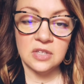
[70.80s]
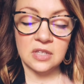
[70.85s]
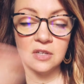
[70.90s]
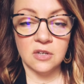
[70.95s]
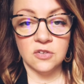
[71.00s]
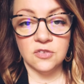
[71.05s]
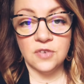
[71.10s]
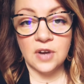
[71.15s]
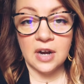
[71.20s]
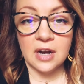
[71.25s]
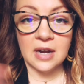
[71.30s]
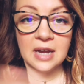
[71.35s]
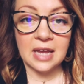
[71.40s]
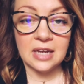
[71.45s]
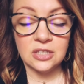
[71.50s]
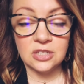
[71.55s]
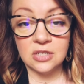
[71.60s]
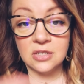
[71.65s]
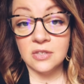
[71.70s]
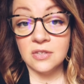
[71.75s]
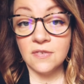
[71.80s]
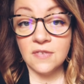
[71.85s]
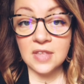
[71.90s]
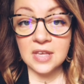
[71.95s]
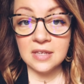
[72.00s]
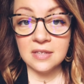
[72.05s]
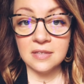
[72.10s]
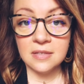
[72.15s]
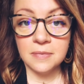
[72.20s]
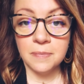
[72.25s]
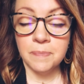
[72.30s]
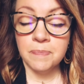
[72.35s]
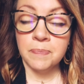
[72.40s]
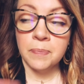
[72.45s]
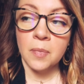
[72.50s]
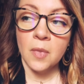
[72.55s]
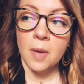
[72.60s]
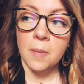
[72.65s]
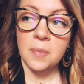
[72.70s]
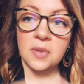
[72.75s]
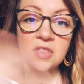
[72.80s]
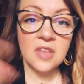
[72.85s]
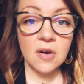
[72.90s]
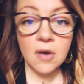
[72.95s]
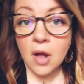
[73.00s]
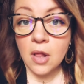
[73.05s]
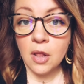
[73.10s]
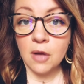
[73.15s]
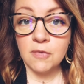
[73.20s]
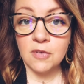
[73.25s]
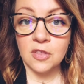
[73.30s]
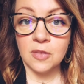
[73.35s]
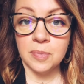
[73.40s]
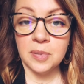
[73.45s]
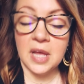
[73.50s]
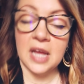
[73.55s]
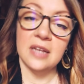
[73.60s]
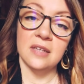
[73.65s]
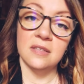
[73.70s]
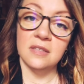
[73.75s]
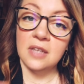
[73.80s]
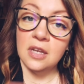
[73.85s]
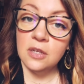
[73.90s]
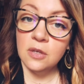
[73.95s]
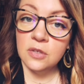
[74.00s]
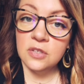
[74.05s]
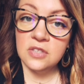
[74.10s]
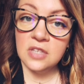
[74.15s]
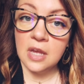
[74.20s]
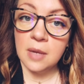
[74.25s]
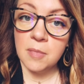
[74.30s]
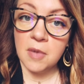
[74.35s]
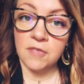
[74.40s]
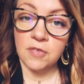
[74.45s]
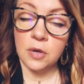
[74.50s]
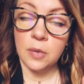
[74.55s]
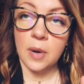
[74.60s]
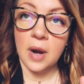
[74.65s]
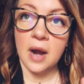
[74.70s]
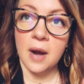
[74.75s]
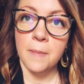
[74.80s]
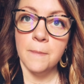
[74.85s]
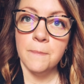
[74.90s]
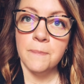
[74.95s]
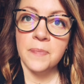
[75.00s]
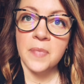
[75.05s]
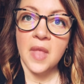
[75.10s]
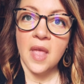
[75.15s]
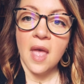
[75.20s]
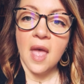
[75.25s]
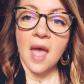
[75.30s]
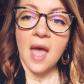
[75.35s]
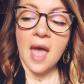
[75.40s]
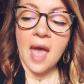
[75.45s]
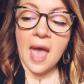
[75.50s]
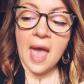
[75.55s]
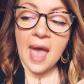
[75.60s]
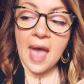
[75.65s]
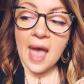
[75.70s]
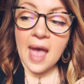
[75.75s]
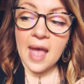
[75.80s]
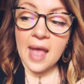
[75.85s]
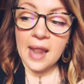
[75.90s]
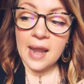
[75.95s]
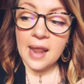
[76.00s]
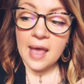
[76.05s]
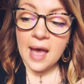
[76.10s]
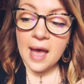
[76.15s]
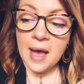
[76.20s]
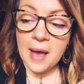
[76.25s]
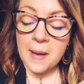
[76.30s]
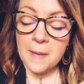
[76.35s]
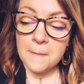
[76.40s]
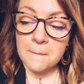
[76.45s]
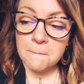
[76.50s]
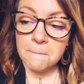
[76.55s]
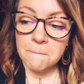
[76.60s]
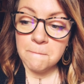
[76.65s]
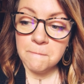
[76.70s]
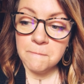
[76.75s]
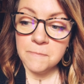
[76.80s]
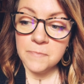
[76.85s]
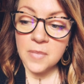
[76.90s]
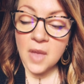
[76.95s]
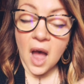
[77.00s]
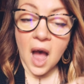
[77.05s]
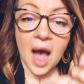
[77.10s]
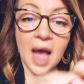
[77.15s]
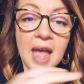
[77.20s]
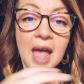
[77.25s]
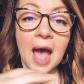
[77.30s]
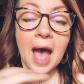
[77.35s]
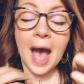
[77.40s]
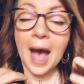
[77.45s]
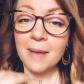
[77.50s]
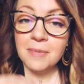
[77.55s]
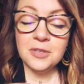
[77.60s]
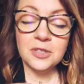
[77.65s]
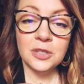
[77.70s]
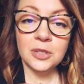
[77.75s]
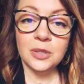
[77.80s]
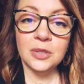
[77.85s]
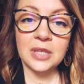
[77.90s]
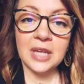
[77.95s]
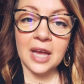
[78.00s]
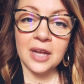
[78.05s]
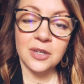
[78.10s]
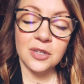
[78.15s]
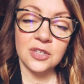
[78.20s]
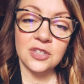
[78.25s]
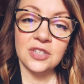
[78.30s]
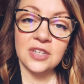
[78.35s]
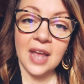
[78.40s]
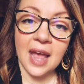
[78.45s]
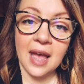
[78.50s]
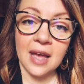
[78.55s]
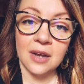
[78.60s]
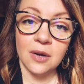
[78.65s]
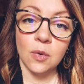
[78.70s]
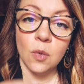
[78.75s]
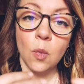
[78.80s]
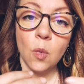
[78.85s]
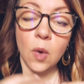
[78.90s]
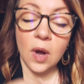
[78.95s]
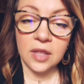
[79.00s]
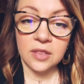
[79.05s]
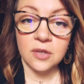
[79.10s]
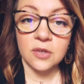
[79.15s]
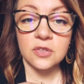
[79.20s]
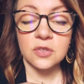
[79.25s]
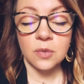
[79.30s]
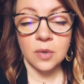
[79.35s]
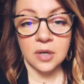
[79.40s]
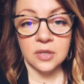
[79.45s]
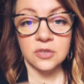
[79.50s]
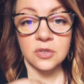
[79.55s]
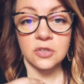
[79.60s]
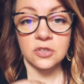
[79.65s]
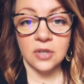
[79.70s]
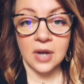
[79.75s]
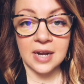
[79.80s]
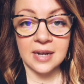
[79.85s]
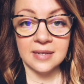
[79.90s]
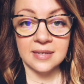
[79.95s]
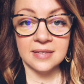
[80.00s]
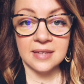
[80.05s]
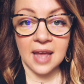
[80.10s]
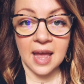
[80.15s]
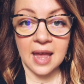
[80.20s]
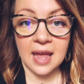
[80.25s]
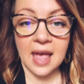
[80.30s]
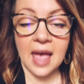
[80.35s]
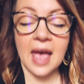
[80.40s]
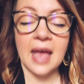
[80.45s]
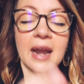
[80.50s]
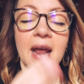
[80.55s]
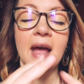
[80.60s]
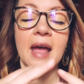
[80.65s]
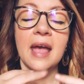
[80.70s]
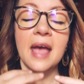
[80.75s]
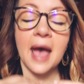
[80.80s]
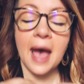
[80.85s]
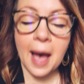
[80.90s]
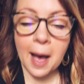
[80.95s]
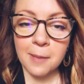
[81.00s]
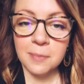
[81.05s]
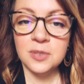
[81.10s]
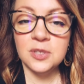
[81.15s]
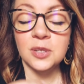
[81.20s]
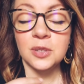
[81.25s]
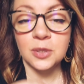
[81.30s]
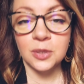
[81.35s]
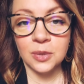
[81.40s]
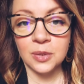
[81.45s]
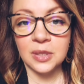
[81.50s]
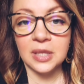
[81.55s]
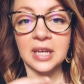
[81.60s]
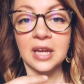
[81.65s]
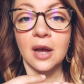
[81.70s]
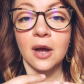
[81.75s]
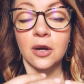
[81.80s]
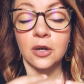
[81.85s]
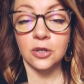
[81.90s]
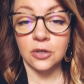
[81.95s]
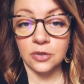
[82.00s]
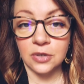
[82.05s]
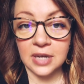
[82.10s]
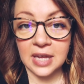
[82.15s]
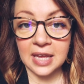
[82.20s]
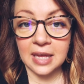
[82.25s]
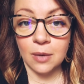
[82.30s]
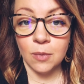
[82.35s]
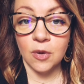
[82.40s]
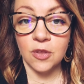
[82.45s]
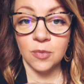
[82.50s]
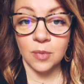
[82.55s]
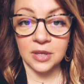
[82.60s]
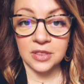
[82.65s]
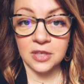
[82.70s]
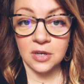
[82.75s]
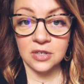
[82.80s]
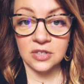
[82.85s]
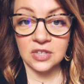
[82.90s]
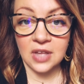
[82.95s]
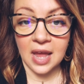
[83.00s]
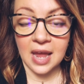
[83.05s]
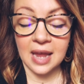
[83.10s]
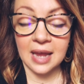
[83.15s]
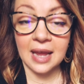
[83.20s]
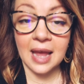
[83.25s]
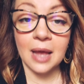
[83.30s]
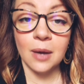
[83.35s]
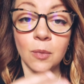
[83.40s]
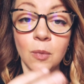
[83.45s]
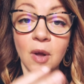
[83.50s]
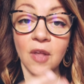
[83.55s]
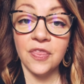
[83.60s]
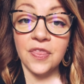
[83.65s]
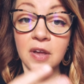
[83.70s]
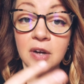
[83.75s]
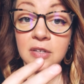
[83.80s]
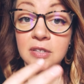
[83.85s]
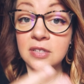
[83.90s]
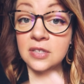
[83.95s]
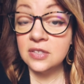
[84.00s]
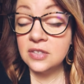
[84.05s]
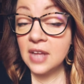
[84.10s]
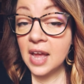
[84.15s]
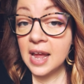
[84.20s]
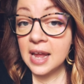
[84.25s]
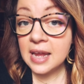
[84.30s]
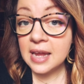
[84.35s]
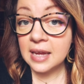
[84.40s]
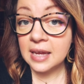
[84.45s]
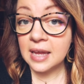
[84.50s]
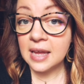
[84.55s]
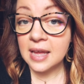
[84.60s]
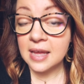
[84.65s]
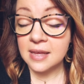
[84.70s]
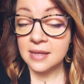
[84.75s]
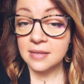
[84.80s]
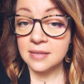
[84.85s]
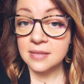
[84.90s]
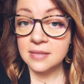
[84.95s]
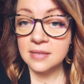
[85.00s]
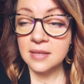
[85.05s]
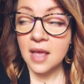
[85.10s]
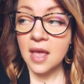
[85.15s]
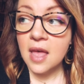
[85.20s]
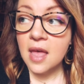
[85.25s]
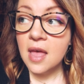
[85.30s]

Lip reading: and there's variations of this, but they're all over the place, and you'll see them everywhere. And I absolutely understand what those quotes are trying to say, and I absolutely agree with what they're saying. And what they're saying is